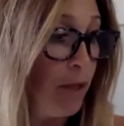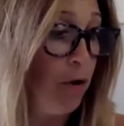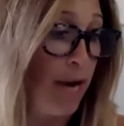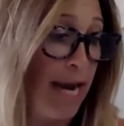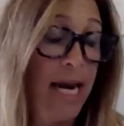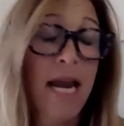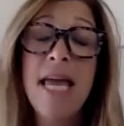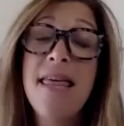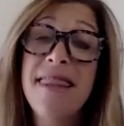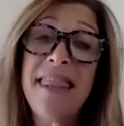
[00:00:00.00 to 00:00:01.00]
Okay.
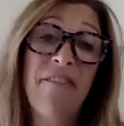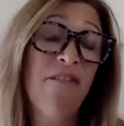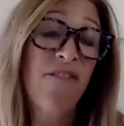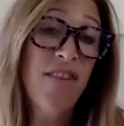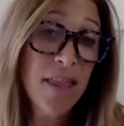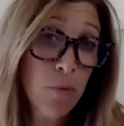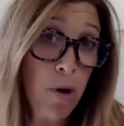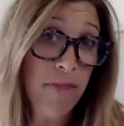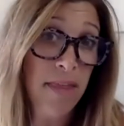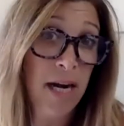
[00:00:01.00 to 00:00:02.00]
The fifth
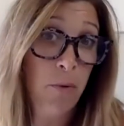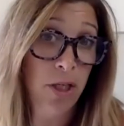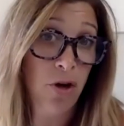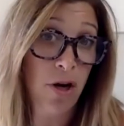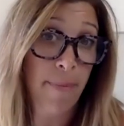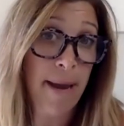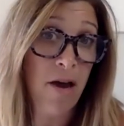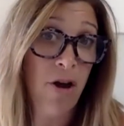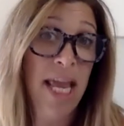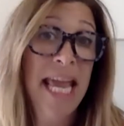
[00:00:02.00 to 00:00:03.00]
one that I want to talk
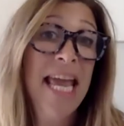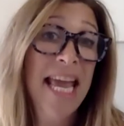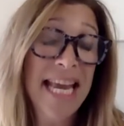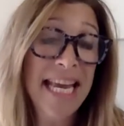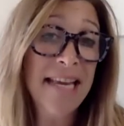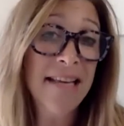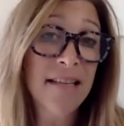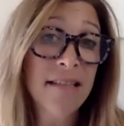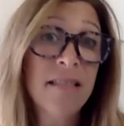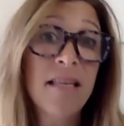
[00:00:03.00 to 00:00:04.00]
about
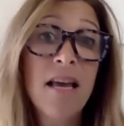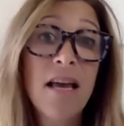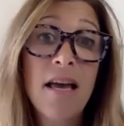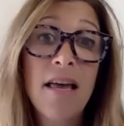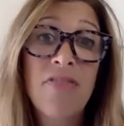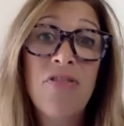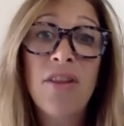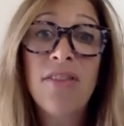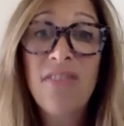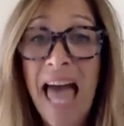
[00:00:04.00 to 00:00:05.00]
is
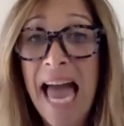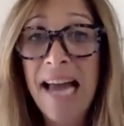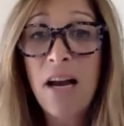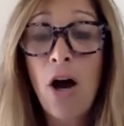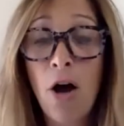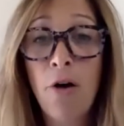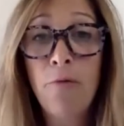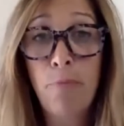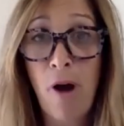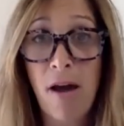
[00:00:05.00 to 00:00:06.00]
the lack
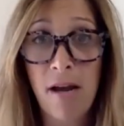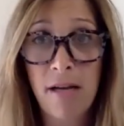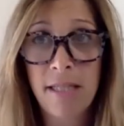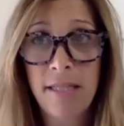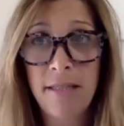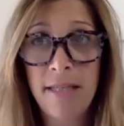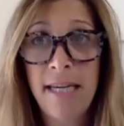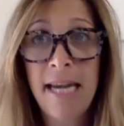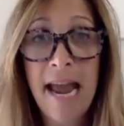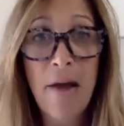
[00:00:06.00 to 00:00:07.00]
of products.
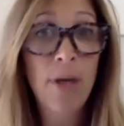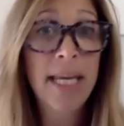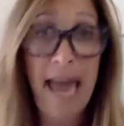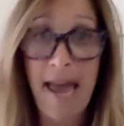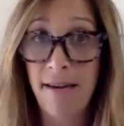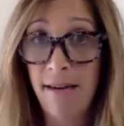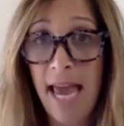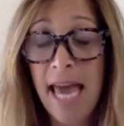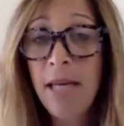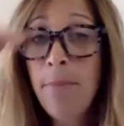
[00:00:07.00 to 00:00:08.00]
Now, again,
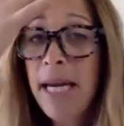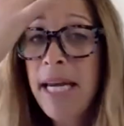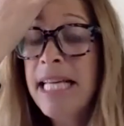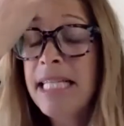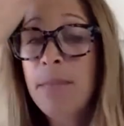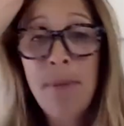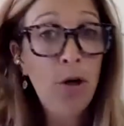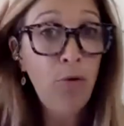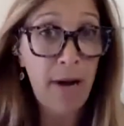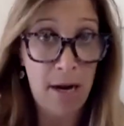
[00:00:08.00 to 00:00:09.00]
anybody that's
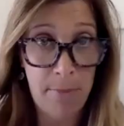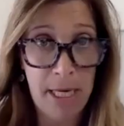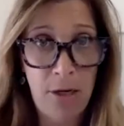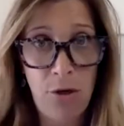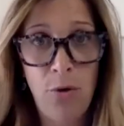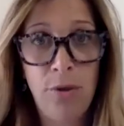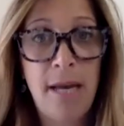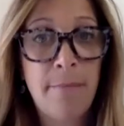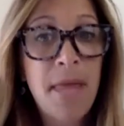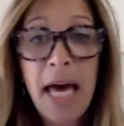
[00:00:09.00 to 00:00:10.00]
been around me knows
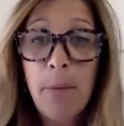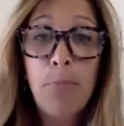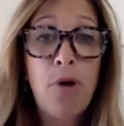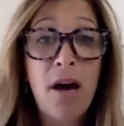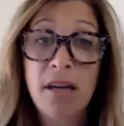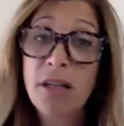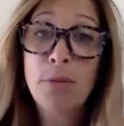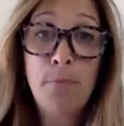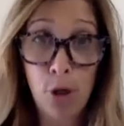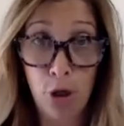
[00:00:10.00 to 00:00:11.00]
I'm not a
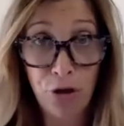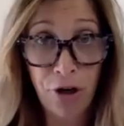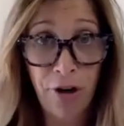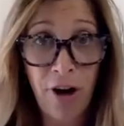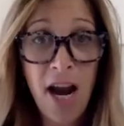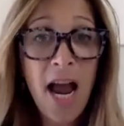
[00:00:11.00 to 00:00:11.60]
product pusher.